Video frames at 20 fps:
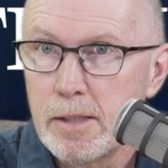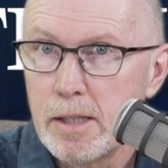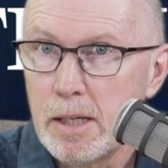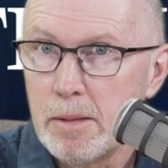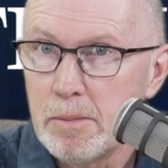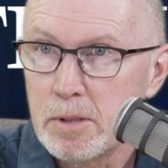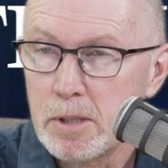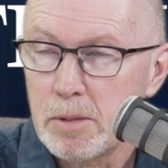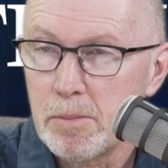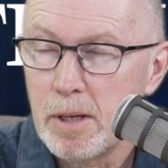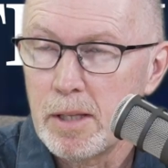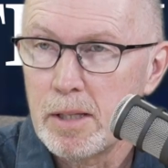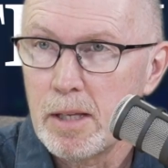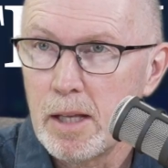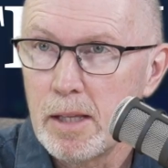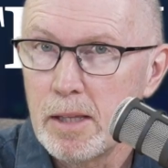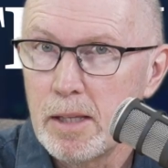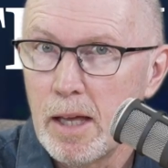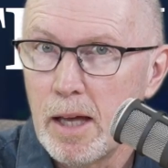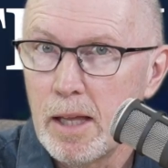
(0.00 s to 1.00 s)
seems to me
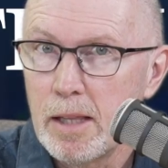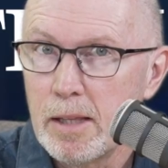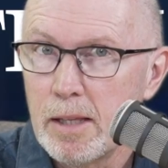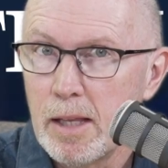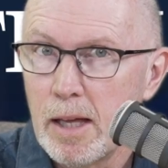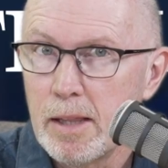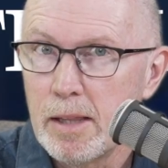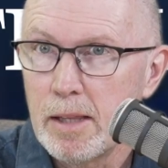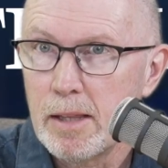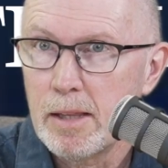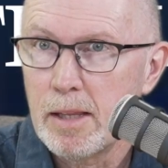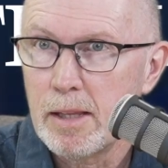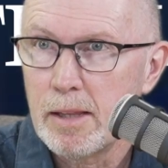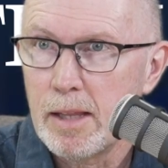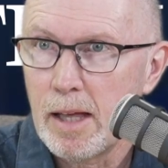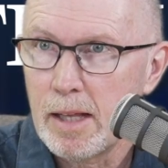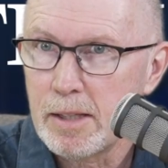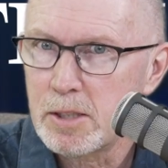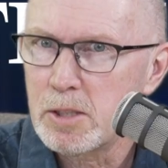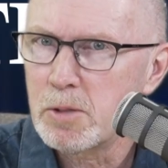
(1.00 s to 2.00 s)
then
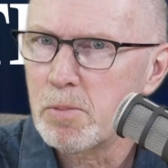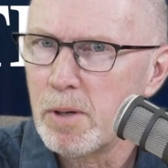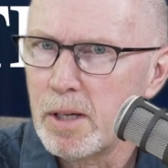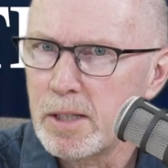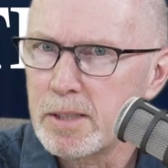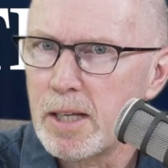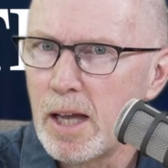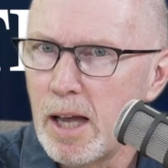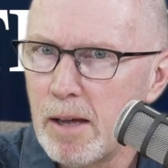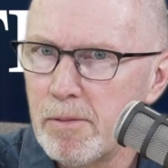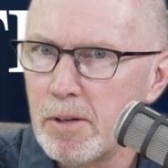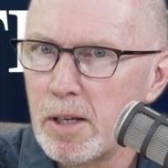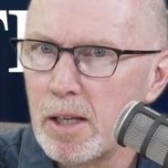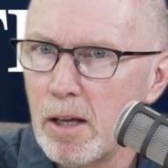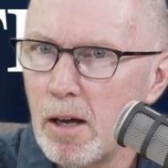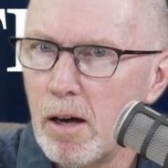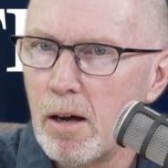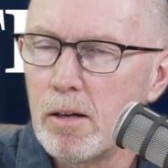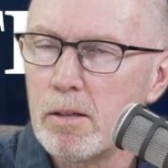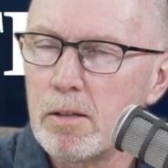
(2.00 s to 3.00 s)
that swings heavily
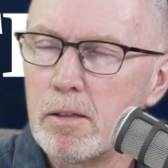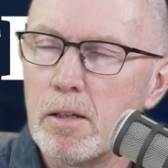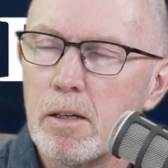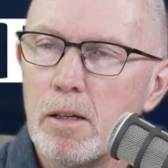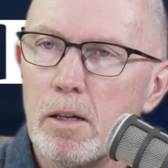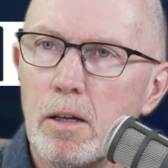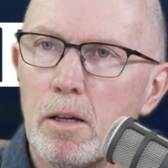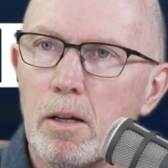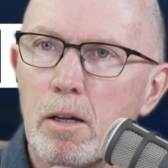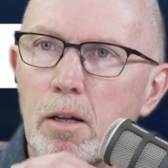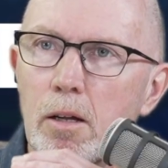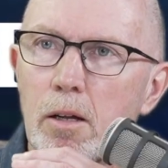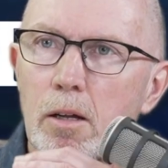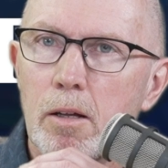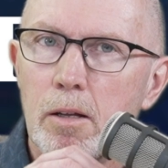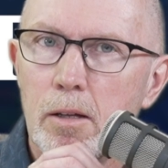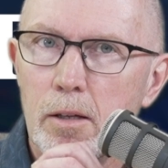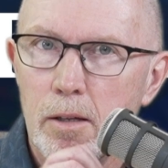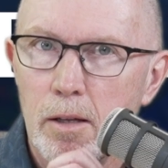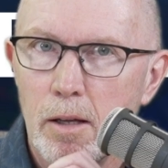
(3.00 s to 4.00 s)
on
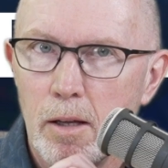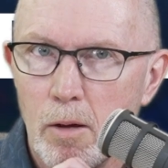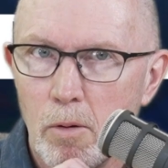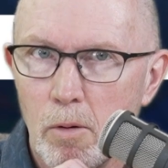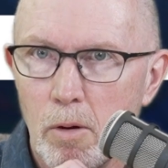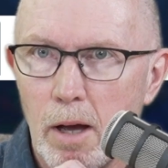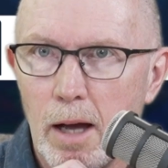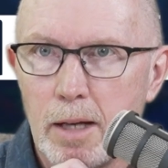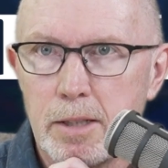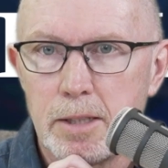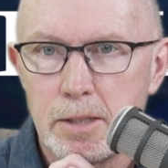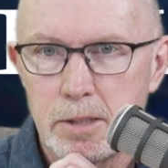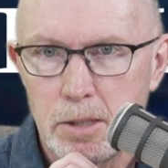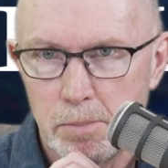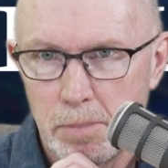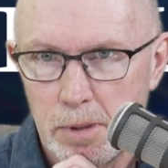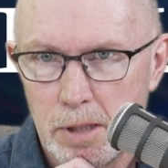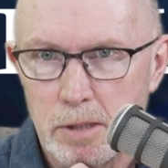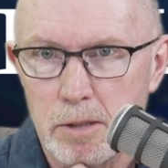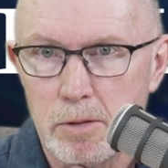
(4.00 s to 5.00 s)

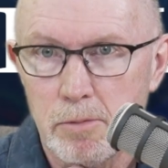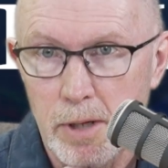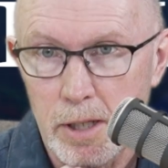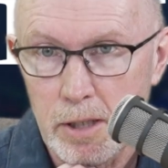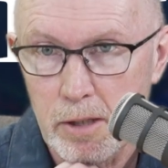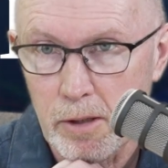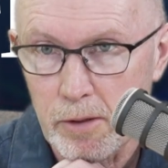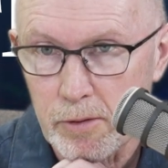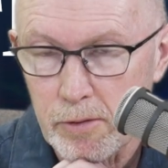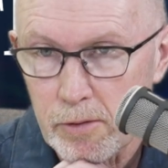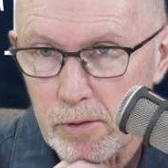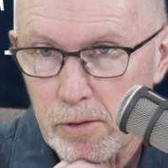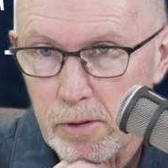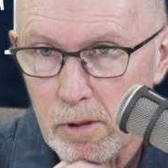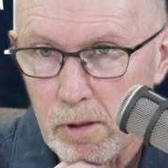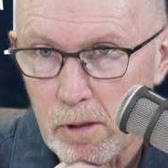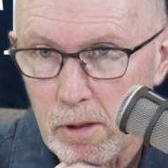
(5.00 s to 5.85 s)
anticipated rate cuts.